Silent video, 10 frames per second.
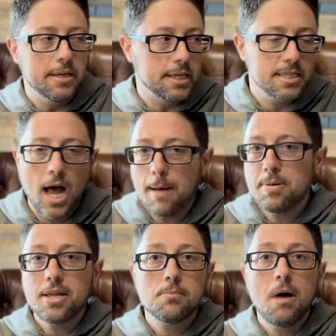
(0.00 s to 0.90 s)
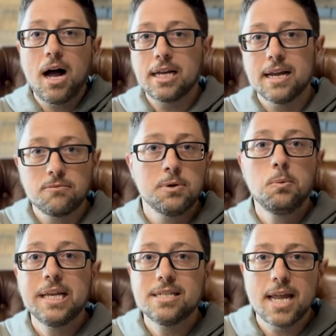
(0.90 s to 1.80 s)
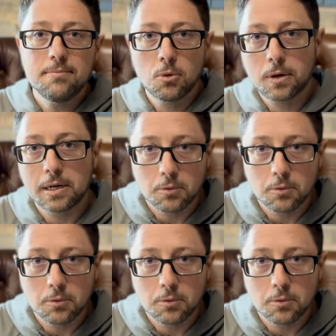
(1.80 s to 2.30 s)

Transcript: at the top of their mind every Wednesday morning